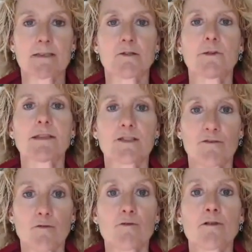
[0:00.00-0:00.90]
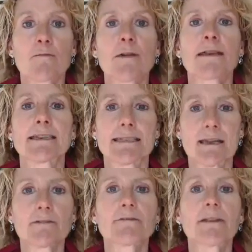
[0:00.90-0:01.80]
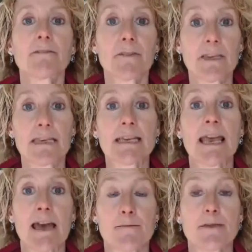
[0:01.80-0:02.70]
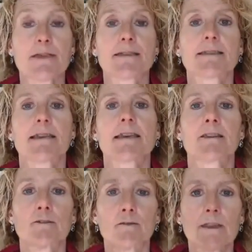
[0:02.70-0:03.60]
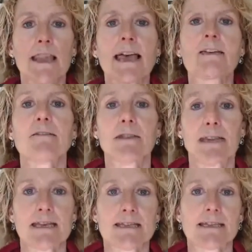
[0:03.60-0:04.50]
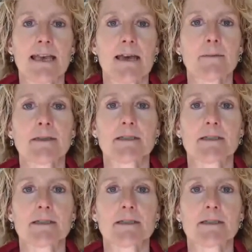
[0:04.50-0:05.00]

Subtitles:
transform self-defeating habits into life-enhancing habits.